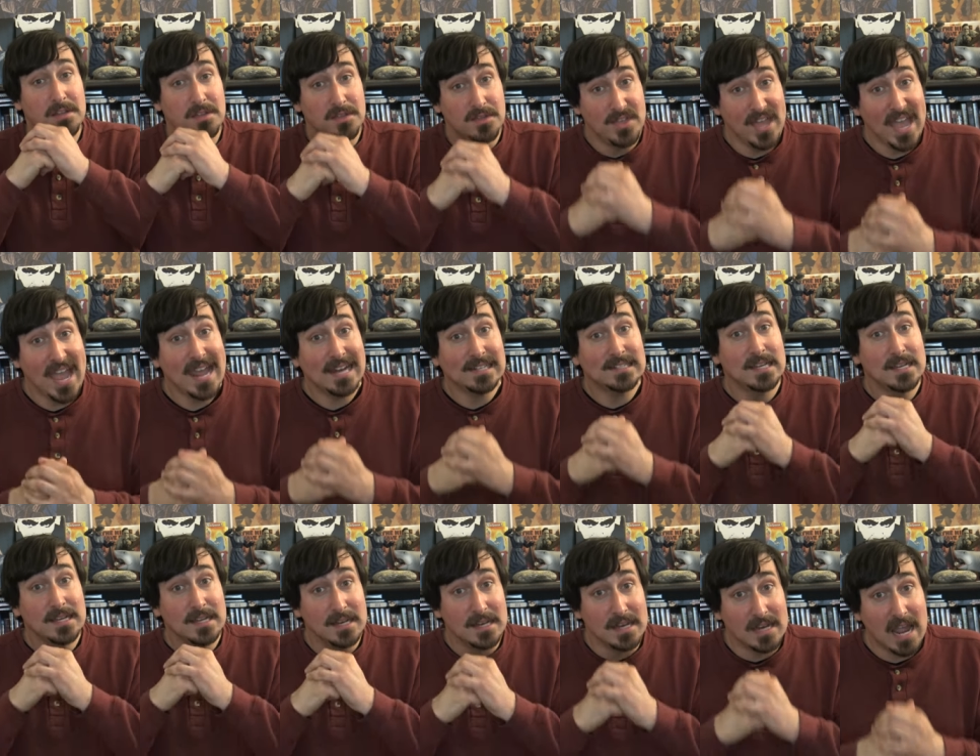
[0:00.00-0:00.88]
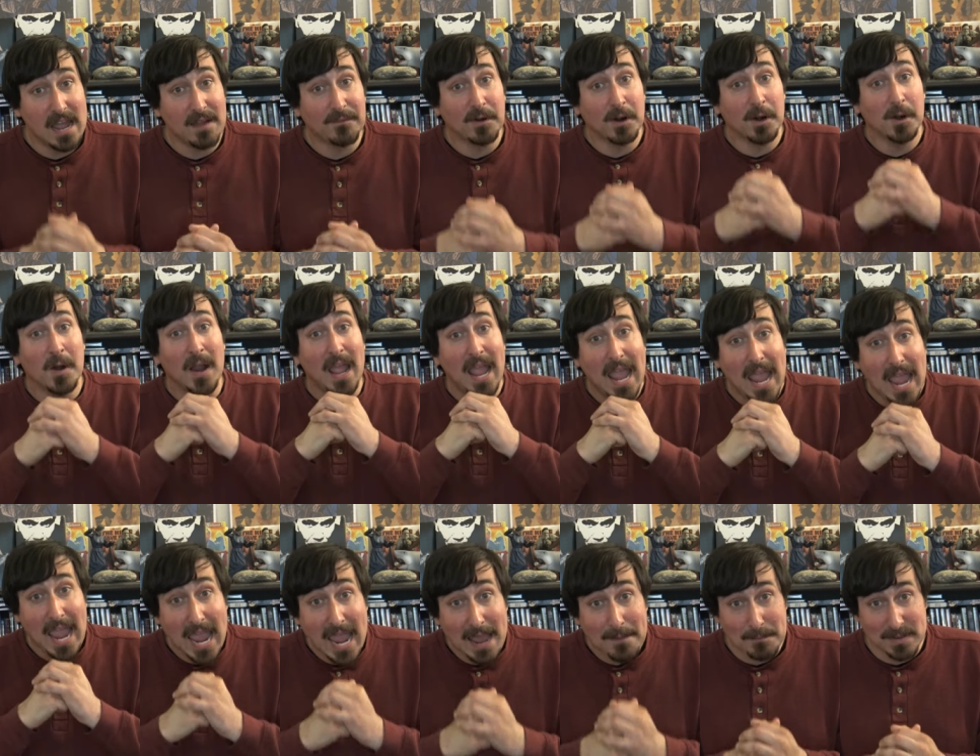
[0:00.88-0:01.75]
That never
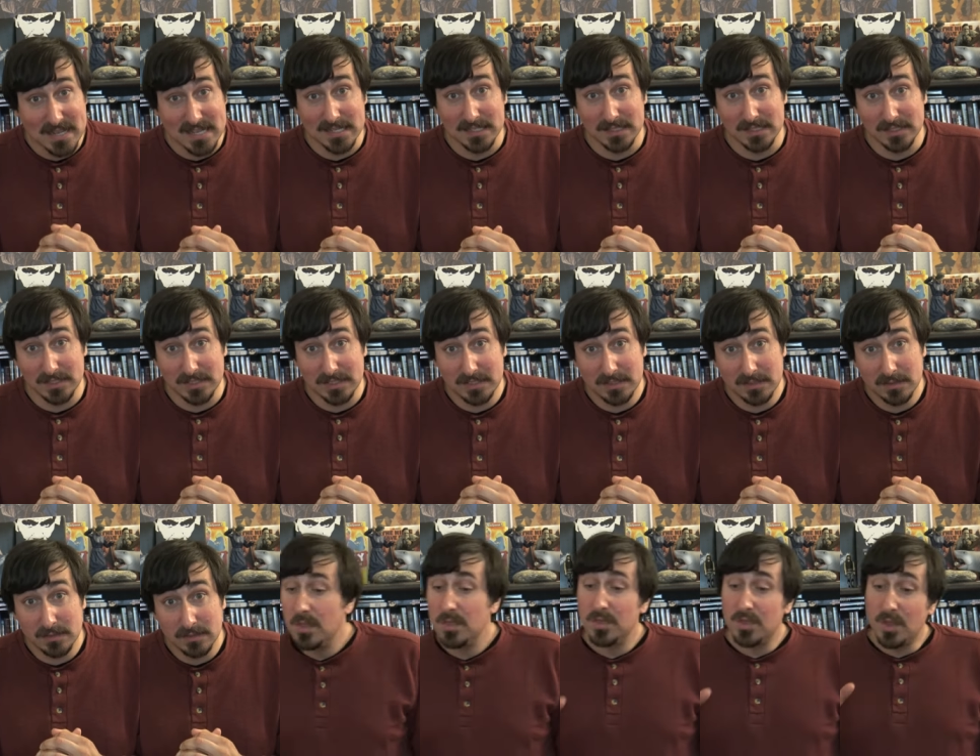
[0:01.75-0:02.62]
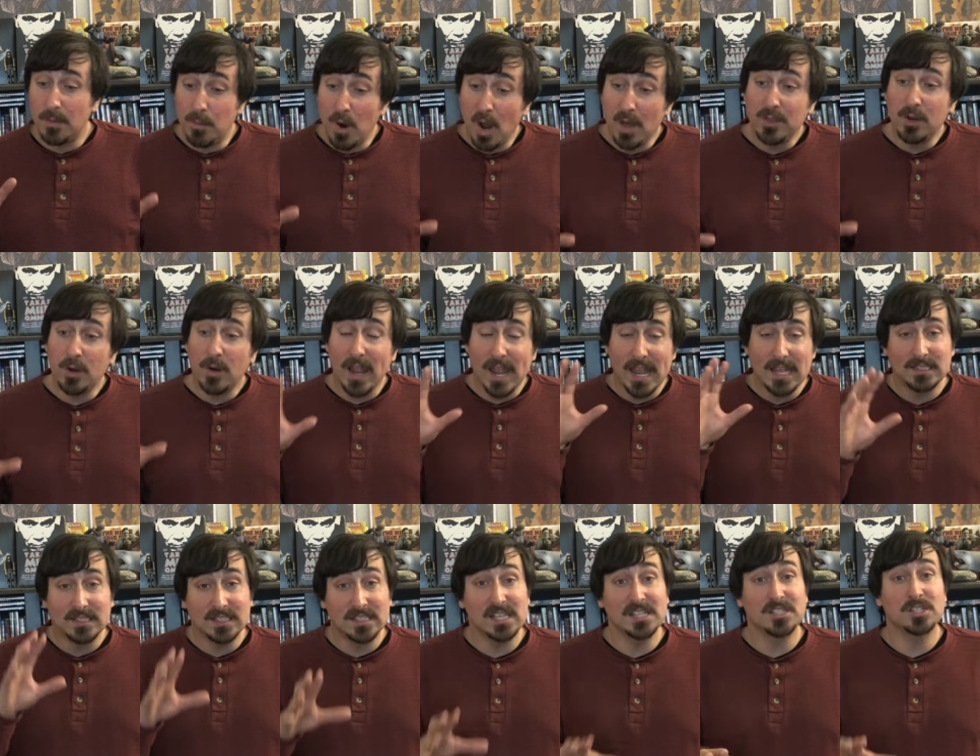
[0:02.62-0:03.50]
happens. The brother
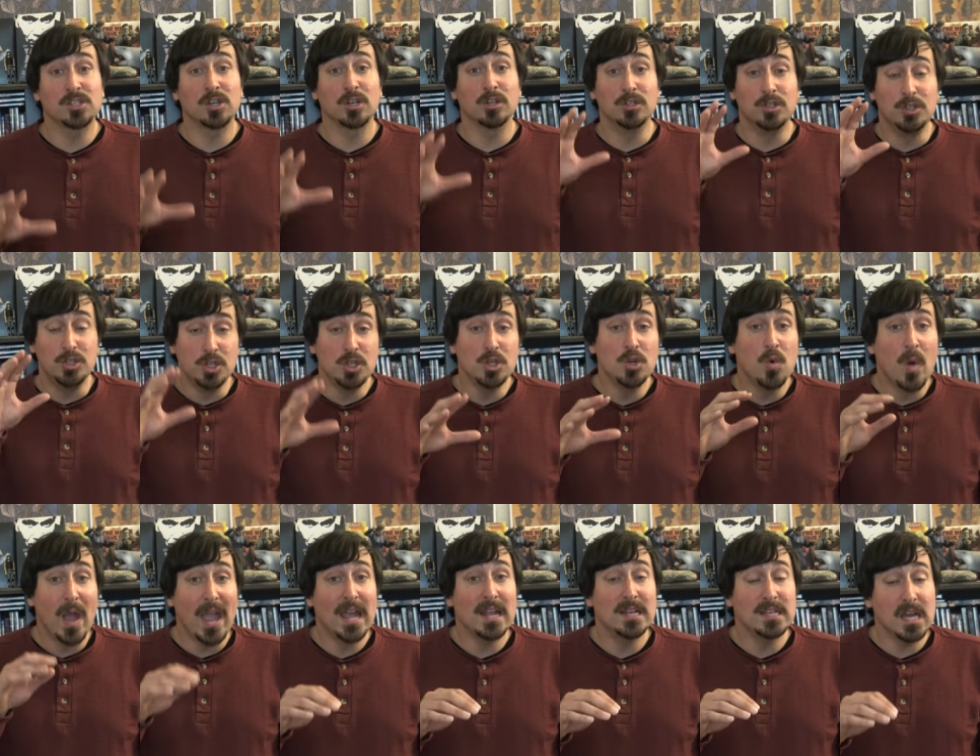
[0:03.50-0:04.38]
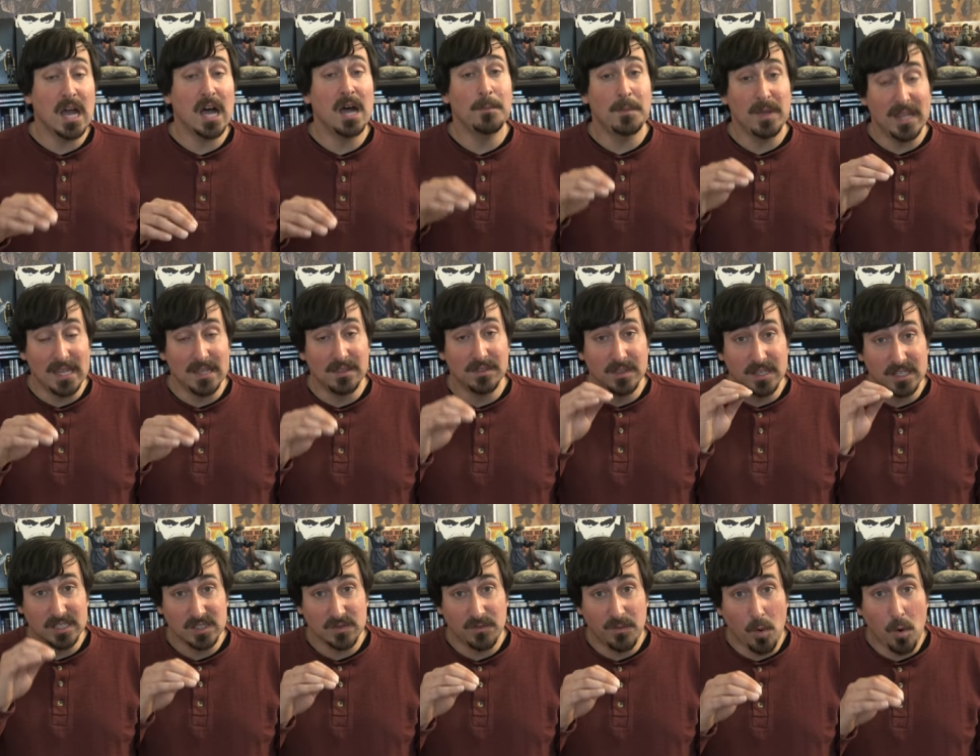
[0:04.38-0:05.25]
and sister do end up in
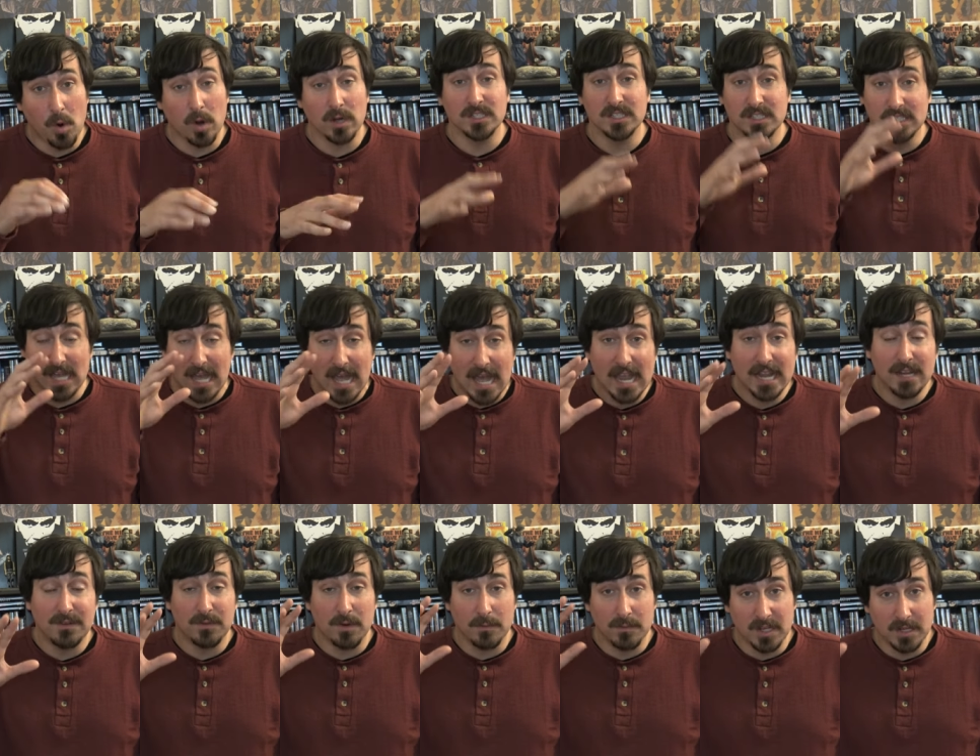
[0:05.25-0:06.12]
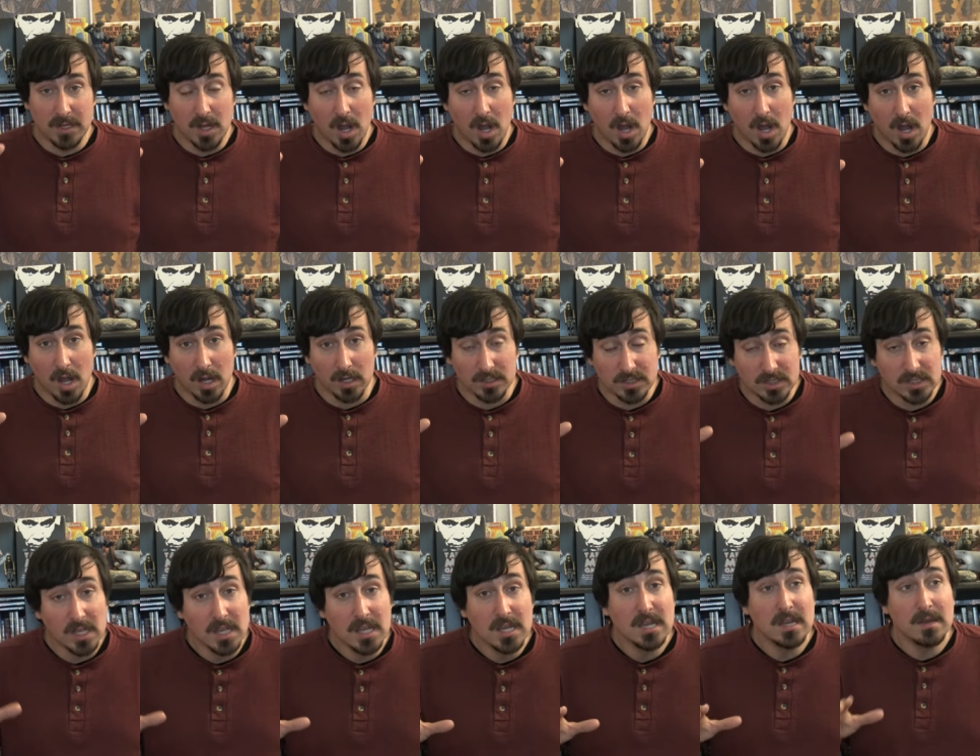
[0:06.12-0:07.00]
this fort to hide from the
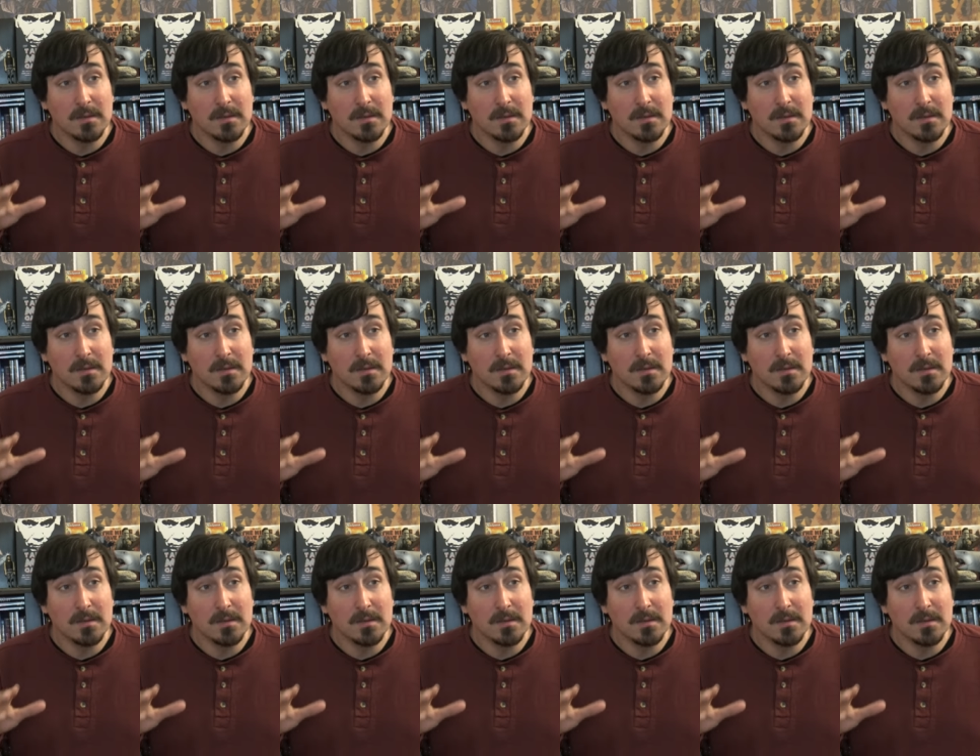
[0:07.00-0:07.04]
dogs,